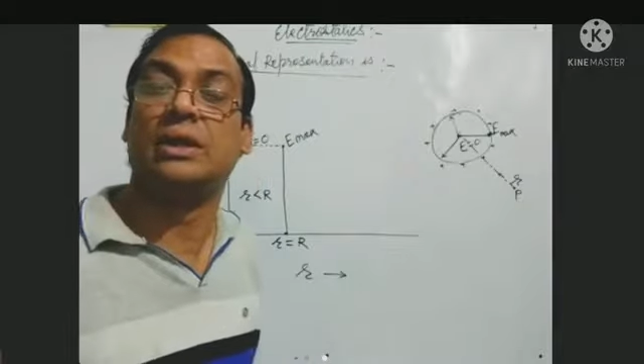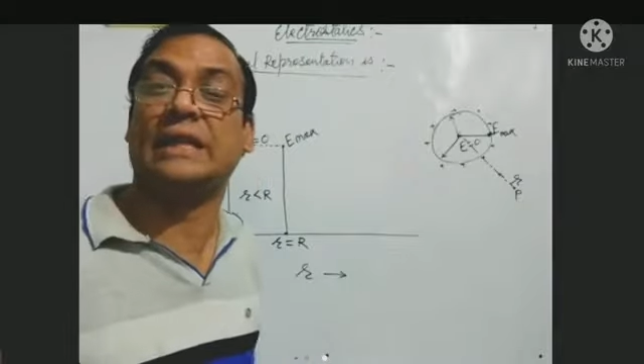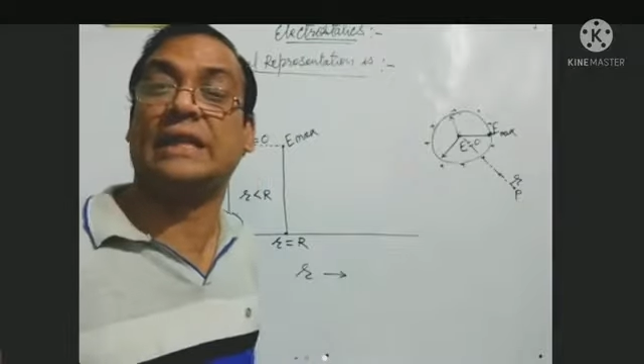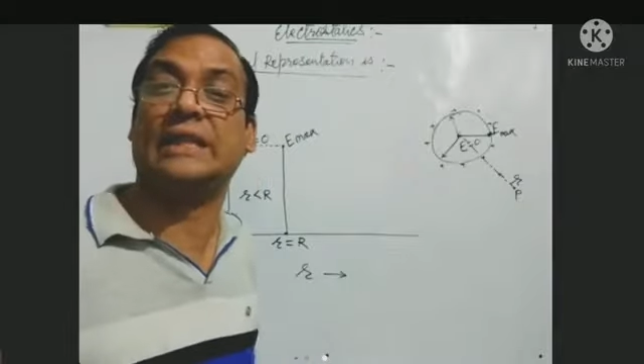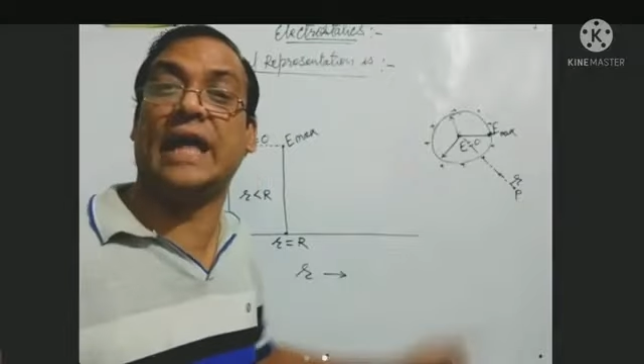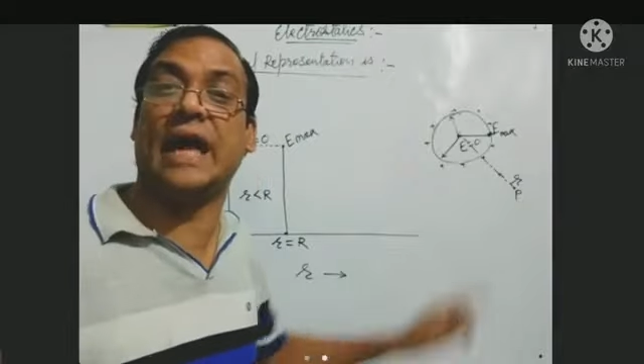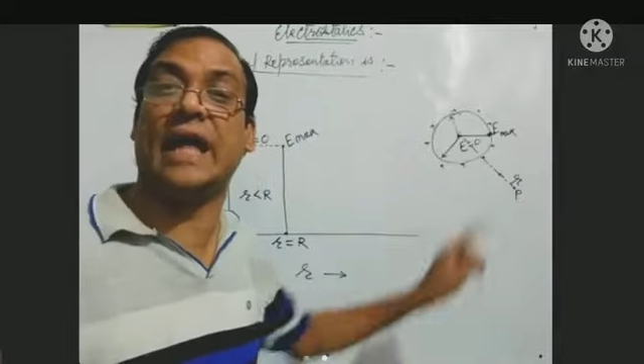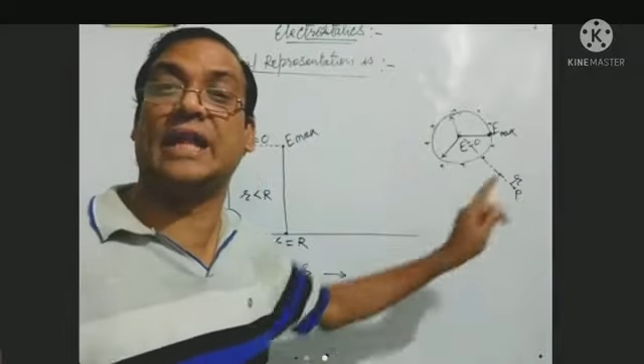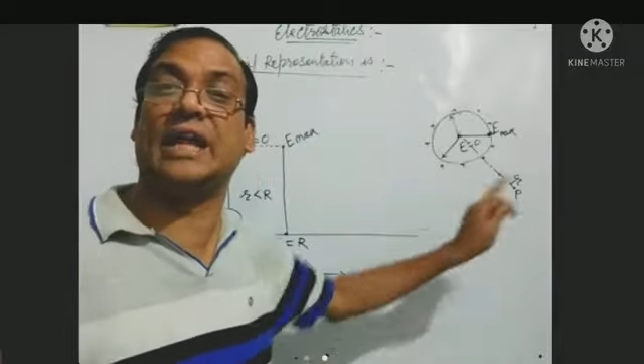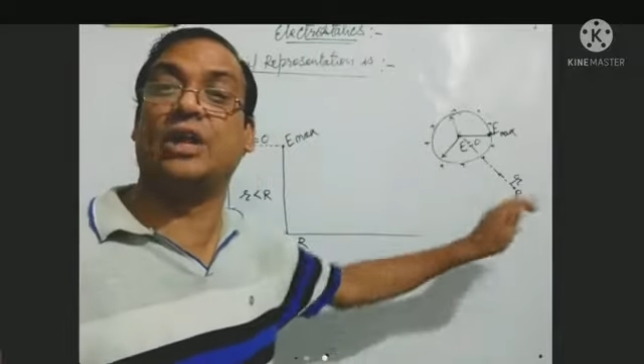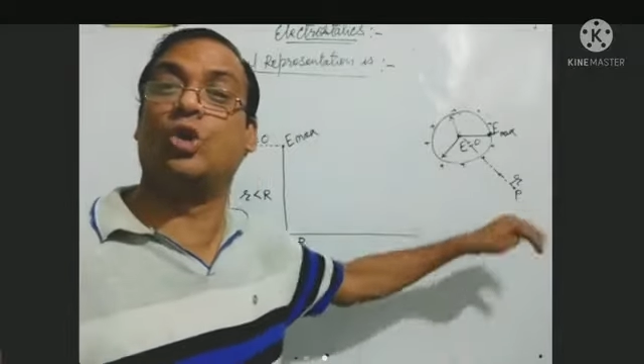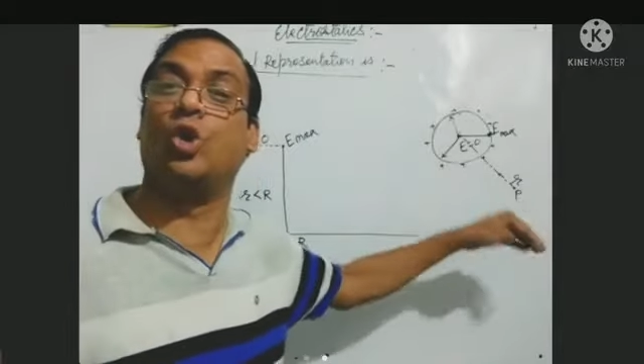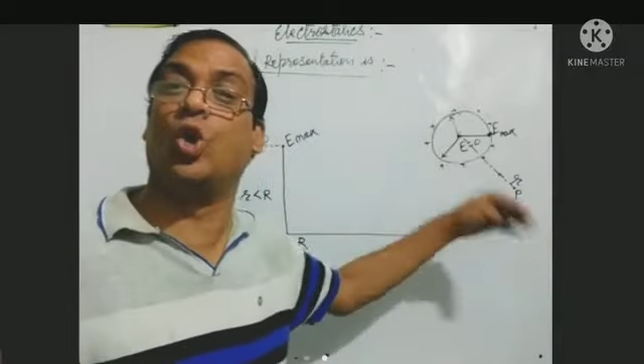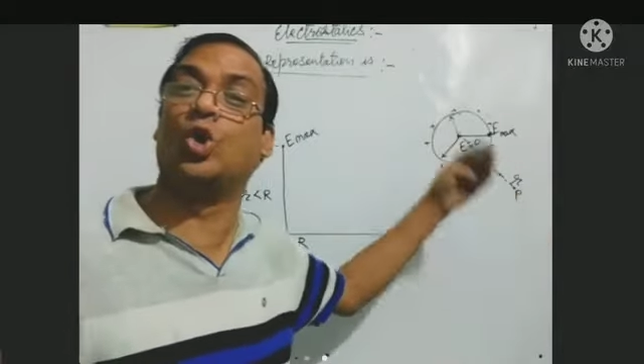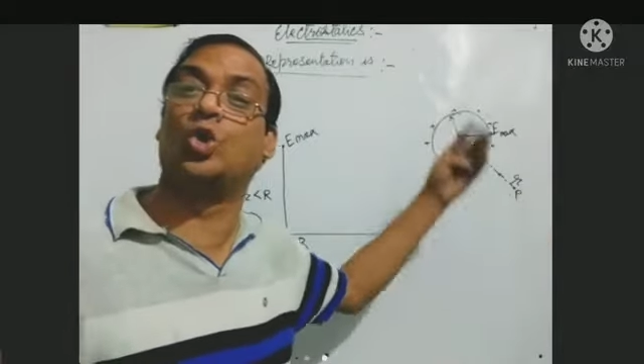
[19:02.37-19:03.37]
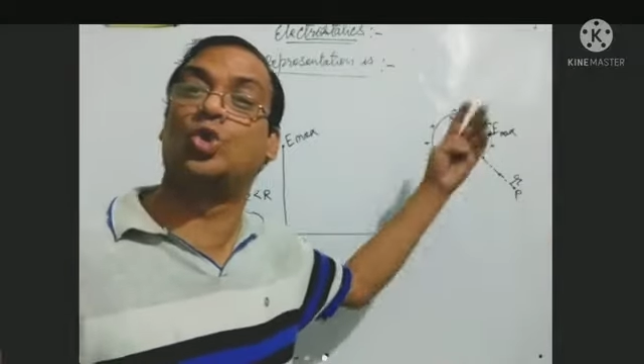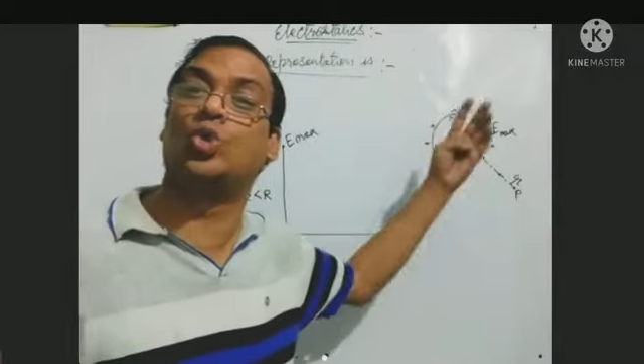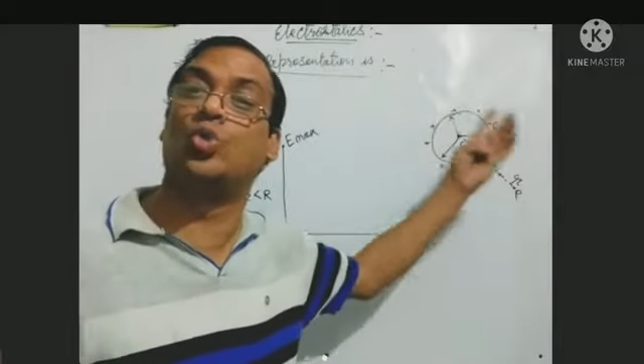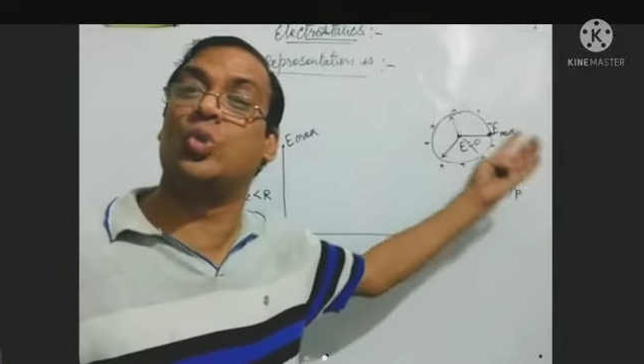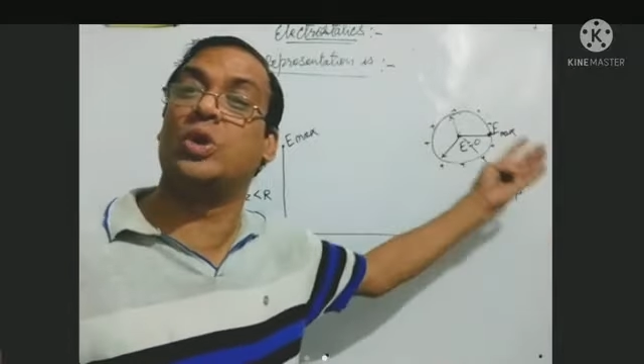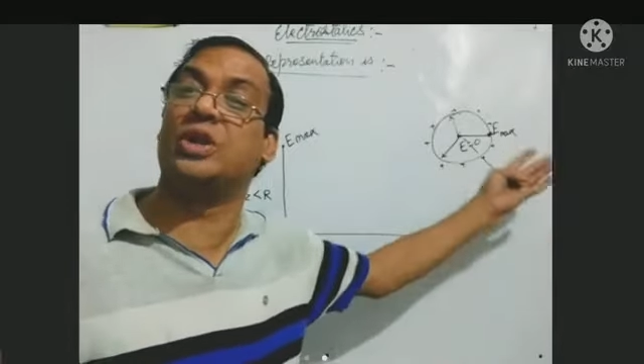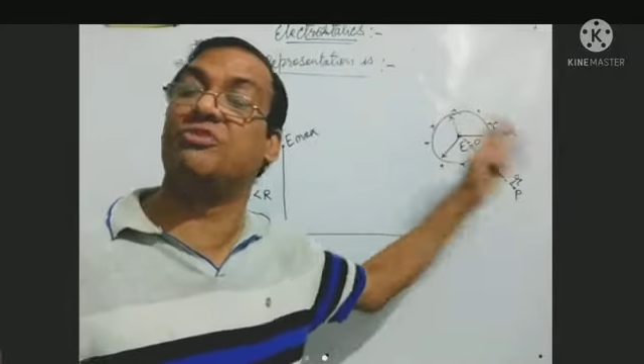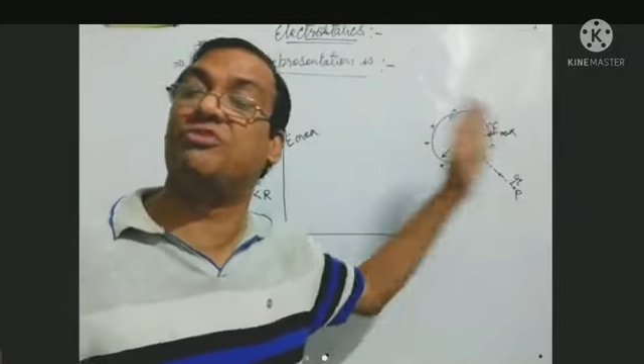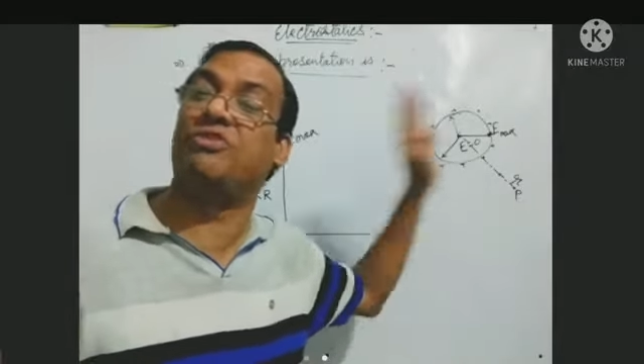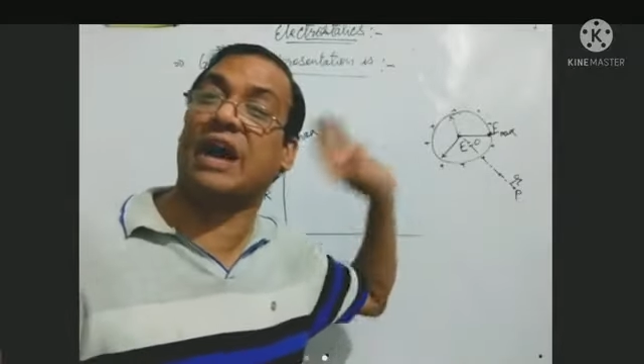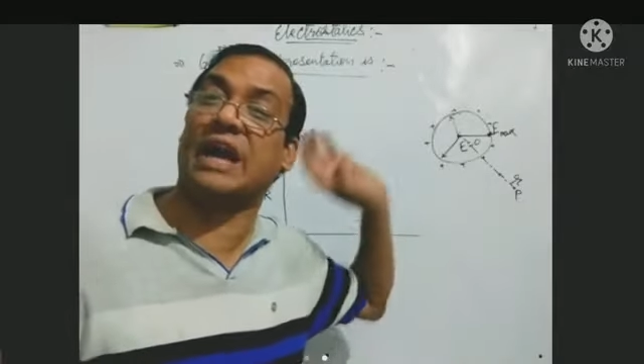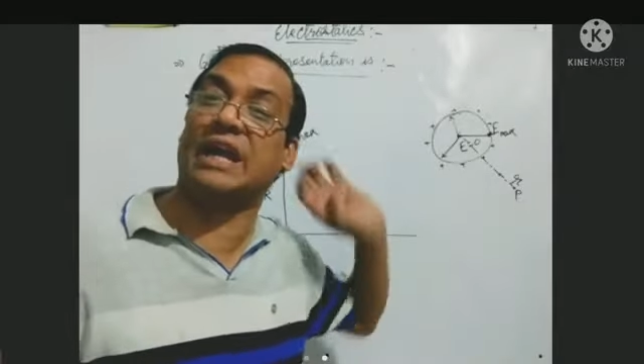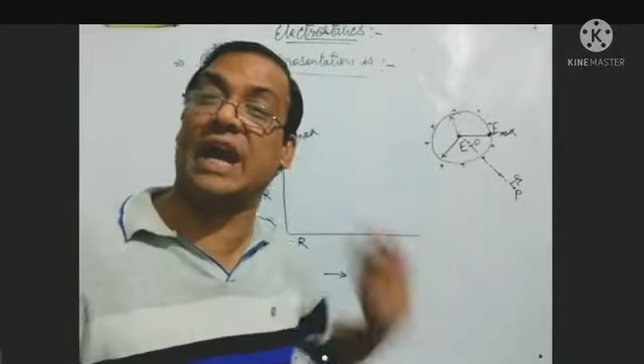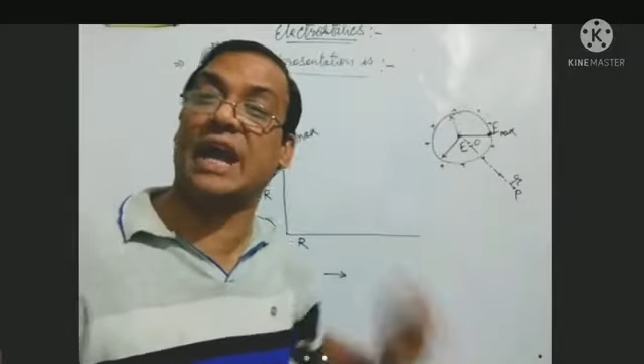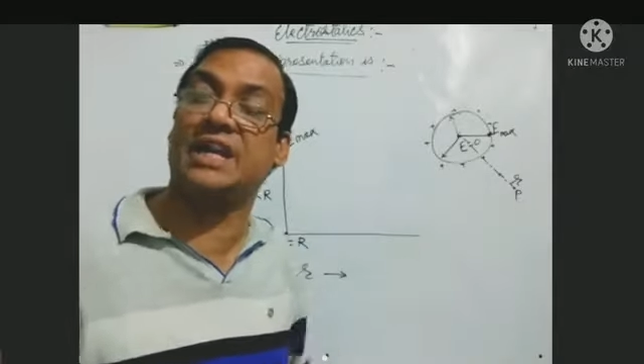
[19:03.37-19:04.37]
Then it go to
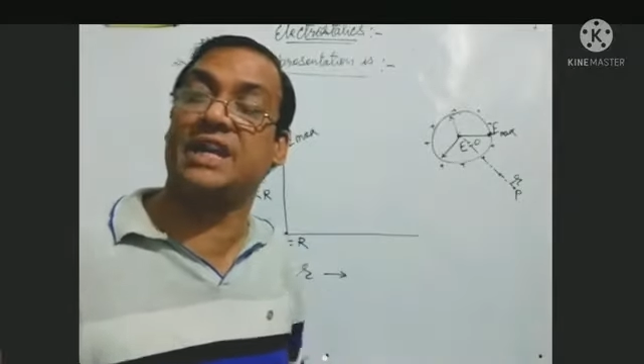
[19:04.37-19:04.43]
infinite